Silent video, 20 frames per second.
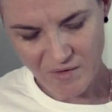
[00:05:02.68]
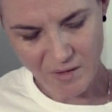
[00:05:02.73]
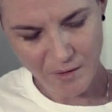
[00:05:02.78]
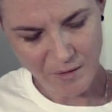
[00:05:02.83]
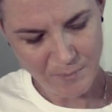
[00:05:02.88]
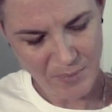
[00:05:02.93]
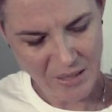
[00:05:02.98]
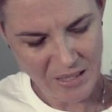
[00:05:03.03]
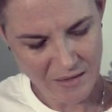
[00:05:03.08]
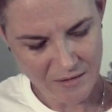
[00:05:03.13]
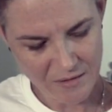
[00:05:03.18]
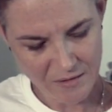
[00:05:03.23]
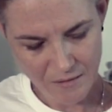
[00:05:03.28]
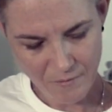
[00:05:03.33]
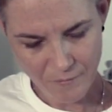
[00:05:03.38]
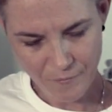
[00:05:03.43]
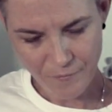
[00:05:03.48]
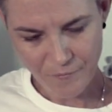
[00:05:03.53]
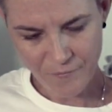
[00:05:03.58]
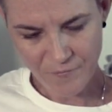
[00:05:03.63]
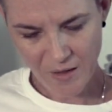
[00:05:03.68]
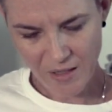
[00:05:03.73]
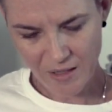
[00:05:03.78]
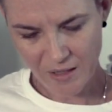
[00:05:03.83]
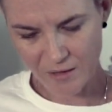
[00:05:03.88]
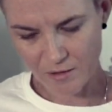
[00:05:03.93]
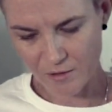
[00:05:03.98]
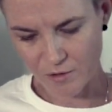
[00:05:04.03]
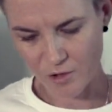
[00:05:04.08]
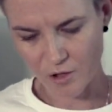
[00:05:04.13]
the pink's
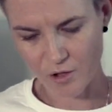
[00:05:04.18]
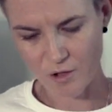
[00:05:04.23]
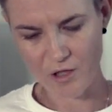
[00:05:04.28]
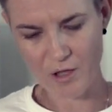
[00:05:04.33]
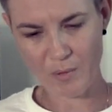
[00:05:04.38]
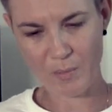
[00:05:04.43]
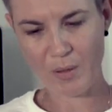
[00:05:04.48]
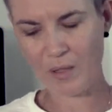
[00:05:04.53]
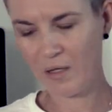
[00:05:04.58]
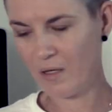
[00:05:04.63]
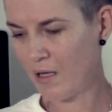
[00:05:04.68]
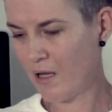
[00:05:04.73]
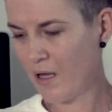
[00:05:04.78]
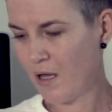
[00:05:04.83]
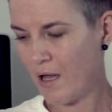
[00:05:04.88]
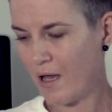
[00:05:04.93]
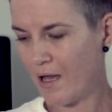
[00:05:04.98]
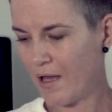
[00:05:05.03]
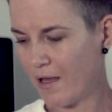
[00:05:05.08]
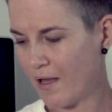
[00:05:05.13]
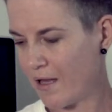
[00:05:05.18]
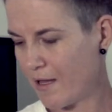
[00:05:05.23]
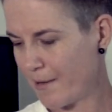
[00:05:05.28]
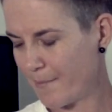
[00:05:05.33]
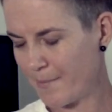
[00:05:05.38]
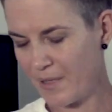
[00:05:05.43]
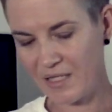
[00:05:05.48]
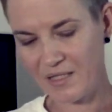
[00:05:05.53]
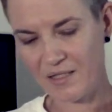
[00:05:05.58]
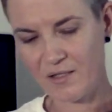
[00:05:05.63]
fucking dope.
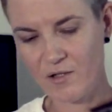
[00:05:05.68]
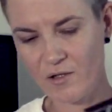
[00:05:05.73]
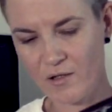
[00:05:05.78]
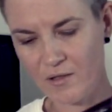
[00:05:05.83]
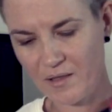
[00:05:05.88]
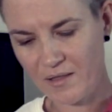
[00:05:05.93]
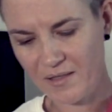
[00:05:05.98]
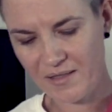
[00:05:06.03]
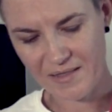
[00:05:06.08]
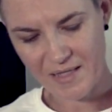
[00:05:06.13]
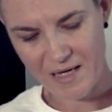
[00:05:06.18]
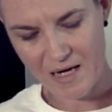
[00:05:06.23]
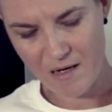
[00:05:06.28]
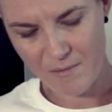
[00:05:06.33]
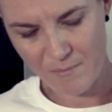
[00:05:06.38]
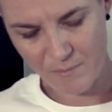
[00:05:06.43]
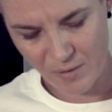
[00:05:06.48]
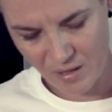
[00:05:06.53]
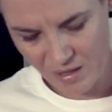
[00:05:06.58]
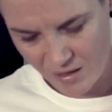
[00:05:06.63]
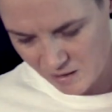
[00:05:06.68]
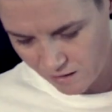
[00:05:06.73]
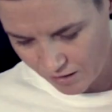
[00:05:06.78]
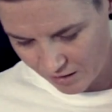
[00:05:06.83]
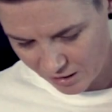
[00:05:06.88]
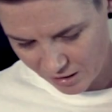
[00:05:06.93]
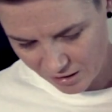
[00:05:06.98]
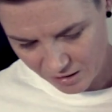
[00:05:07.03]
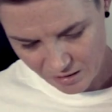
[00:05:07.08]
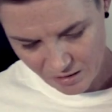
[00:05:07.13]
It's not the same
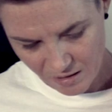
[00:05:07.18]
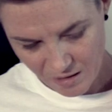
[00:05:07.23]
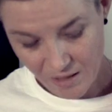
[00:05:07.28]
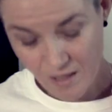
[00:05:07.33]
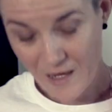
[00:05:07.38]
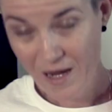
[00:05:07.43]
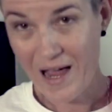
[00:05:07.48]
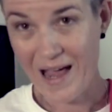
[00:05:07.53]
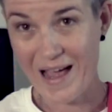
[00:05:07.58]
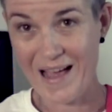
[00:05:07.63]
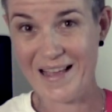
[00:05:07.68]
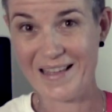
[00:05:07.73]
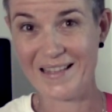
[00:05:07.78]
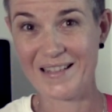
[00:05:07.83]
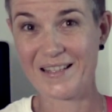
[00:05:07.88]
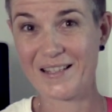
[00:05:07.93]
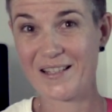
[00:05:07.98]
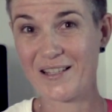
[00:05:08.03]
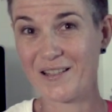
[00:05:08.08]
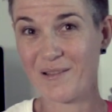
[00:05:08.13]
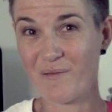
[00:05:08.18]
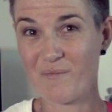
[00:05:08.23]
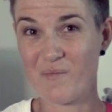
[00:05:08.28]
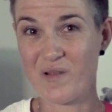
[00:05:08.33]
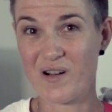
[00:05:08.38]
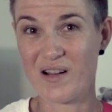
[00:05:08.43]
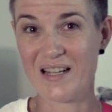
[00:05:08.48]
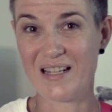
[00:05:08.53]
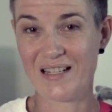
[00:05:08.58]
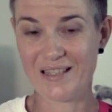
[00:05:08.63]
pink as
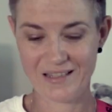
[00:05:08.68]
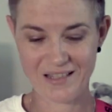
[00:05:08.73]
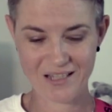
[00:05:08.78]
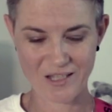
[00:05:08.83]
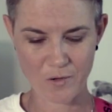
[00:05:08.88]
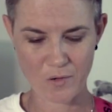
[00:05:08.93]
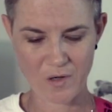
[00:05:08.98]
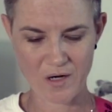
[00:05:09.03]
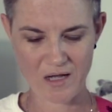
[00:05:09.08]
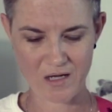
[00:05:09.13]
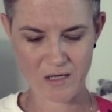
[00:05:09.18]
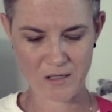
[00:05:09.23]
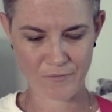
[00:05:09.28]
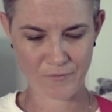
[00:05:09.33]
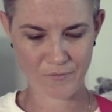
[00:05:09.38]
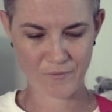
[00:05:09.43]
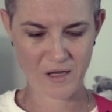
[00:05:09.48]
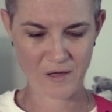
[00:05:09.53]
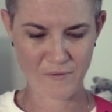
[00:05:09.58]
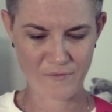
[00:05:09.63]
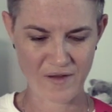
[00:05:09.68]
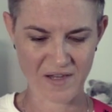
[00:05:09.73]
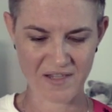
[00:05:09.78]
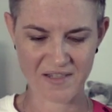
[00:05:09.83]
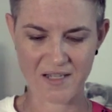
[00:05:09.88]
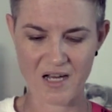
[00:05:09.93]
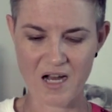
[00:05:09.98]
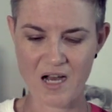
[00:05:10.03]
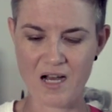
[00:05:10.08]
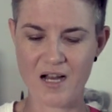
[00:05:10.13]
my Squire
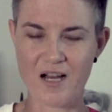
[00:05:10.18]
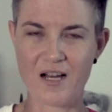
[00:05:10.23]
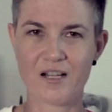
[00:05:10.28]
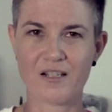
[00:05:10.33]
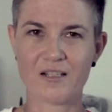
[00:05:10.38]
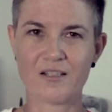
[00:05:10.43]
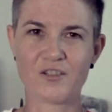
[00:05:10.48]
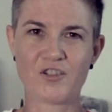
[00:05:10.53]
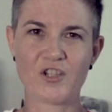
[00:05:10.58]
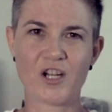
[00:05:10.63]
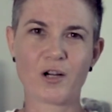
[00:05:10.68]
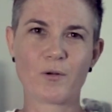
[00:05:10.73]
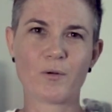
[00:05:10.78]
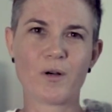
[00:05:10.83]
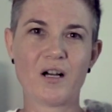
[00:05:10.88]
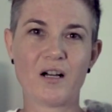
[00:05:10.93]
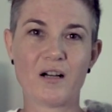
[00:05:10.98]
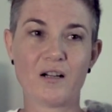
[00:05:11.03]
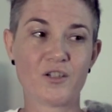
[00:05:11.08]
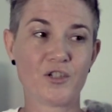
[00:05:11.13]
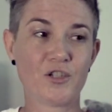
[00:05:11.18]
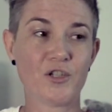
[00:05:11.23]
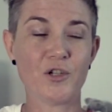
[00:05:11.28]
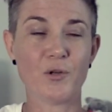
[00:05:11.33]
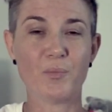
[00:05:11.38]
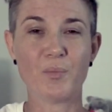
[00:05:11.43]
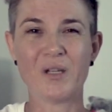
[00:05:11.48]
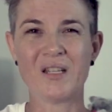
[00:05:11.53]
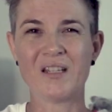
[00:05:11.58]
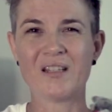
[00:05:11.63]
FSR Jaguar shell
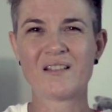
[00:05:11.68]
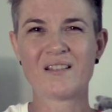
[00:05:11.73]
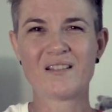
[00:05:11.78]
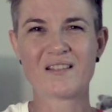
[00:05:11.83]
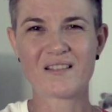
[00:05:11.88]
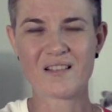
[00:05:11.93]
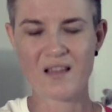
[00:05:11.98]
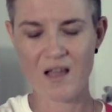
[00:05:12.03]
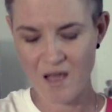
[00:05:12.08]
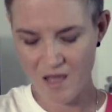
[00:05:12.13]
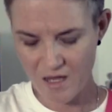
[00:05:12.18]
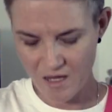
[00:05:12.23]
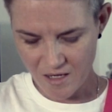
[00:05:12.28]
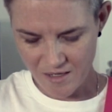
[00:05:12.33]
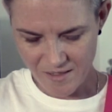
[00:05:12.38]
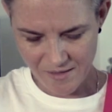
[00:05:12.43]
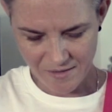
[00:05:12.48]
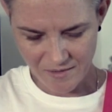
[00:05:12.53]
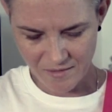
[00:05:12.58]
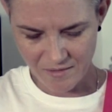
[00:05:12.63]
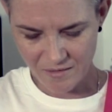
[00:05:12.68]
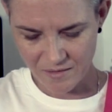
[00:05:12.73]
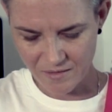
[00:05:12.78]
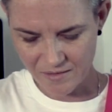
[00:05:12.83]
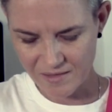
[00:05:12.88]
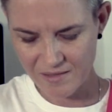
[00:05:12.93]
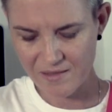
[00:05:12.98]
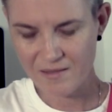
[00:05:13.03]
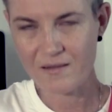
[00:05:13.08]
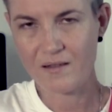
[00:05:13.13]
pink. It's the
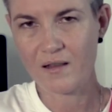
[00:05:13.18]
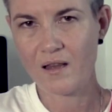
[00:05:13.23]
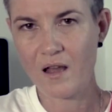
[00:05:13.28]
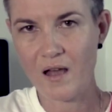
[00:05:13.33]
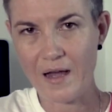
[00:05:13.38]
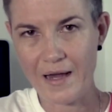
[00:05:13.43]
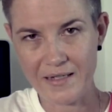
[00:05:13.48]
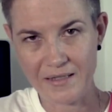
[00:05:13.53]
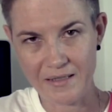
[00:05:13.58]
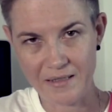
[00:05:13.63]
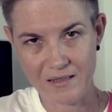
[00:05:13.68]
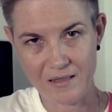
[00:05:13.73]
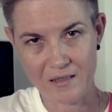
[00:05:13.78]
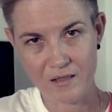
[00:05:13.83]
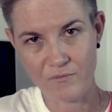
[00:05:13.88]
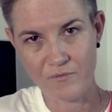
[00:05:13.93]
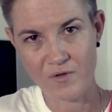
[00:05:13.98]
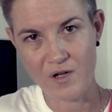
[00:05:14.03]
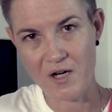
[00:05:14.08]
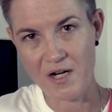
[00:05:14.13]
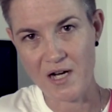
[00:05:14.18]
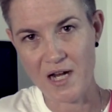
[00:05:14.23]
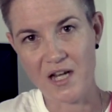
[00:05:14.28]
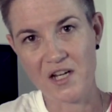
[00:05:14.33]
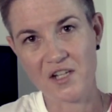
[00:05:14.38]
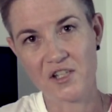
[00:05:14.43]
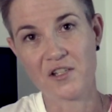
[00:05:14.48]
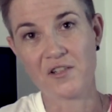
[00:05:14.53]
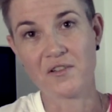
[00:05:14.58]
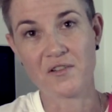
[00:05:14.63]
slightest
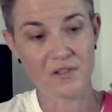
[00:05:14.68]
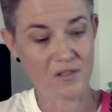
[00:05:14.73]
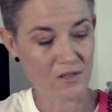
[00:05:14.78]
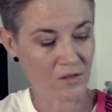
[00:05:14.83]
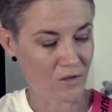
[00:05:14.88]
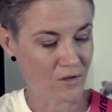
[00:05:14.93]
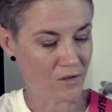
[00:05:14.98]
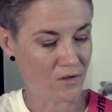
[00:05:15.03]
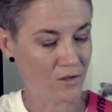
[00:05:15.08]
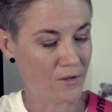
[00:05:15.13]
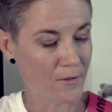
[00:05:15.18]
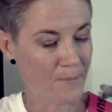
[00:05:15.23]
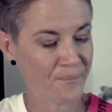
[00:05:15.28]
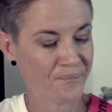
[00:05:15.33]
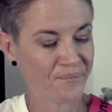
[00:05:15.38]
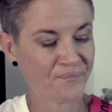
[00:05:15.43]
variation, so